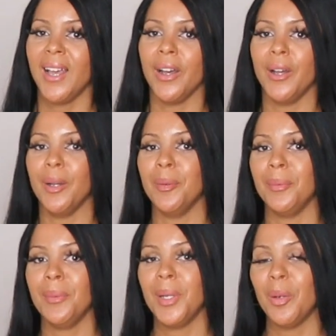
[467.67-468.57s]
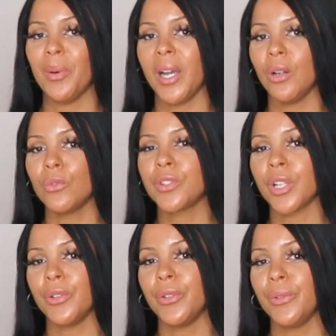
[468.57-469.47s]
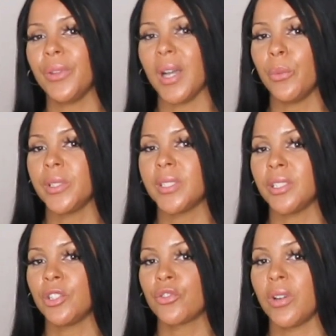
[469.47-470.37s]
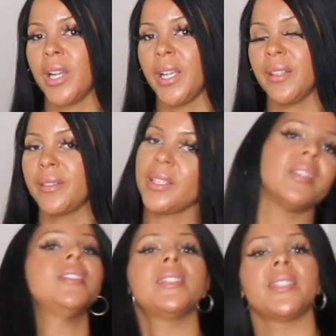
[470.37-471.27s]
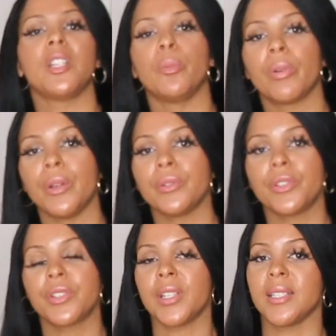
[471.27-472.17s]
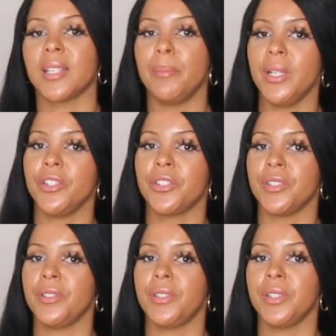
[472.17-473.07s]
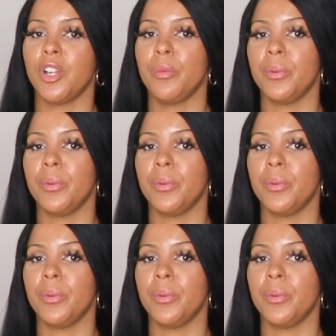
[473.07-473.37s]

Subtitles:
But I also knew that I wanted to try the holistic approach, as I mentioned, you know,